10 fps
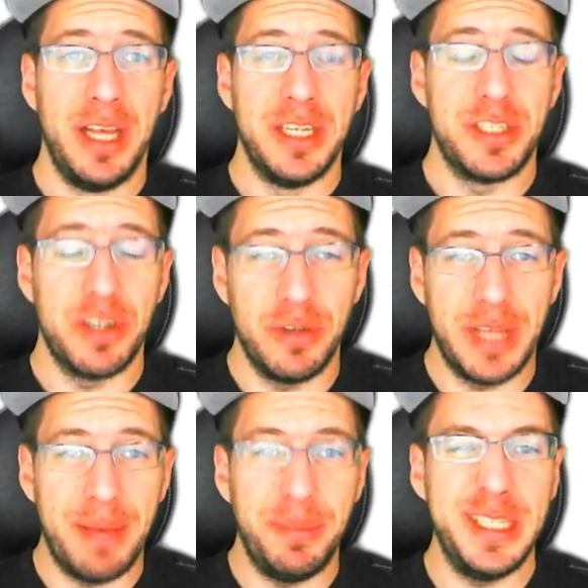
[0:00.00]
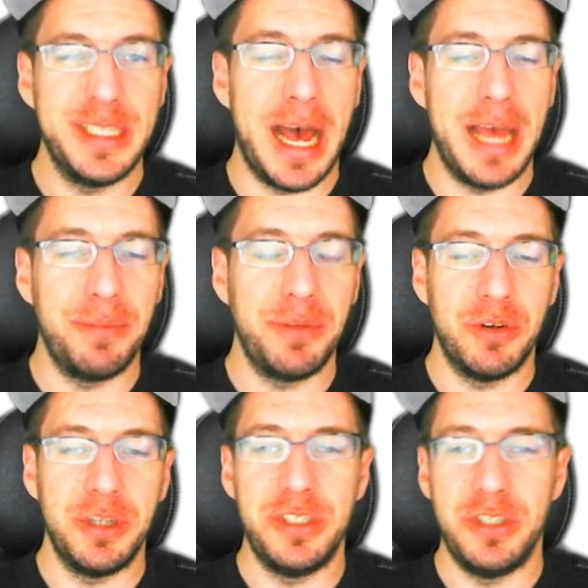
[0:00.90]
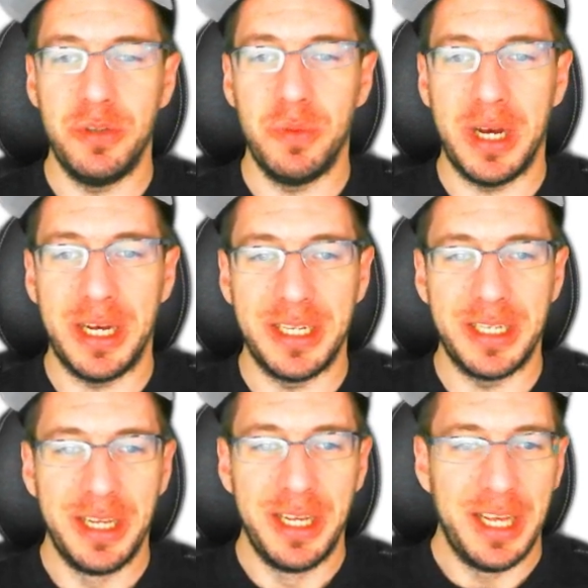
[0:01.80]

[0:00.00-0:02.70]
So that means I am going to